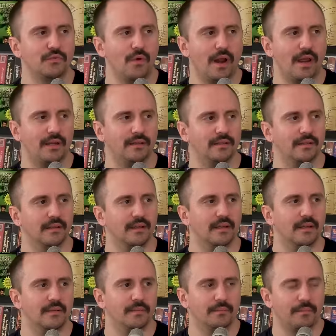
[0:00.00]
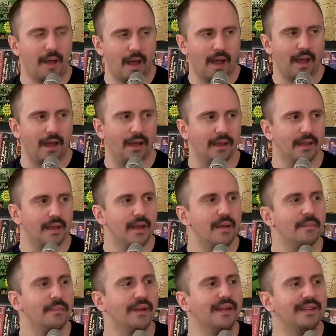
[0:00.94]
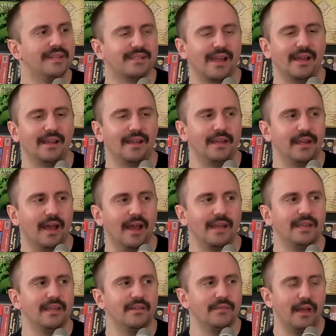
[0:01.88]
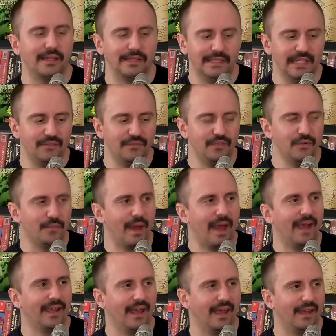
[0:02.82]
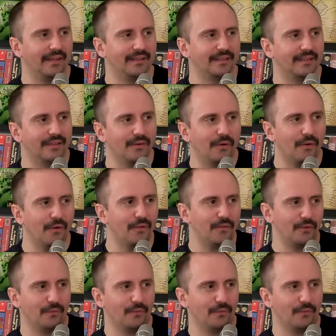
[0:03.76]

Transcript: great. Yeah. Bye. But he does not, like, I leave you Bag End and all